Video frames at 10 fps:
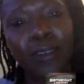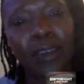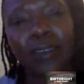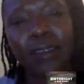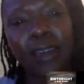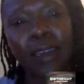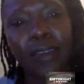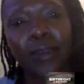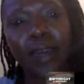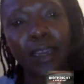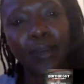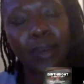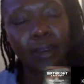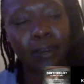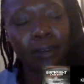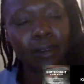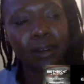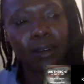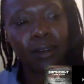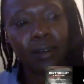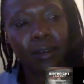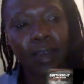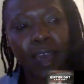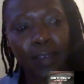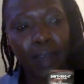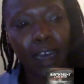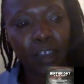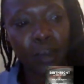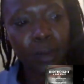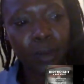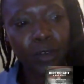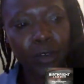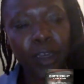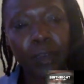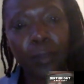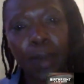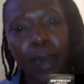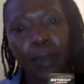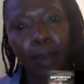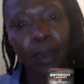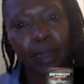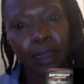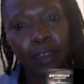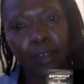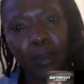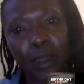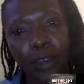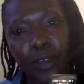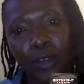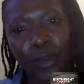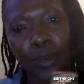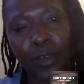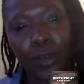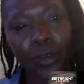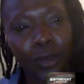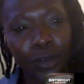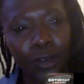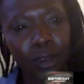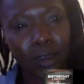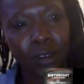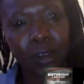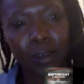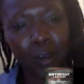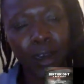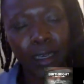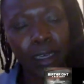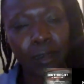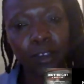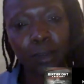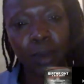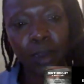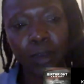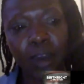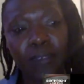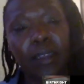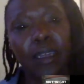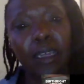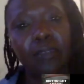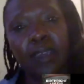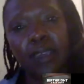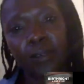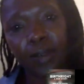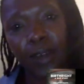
like saying, okay, Catholic hospitals, you can abide by these religious refusals and these directives, but you have to at least give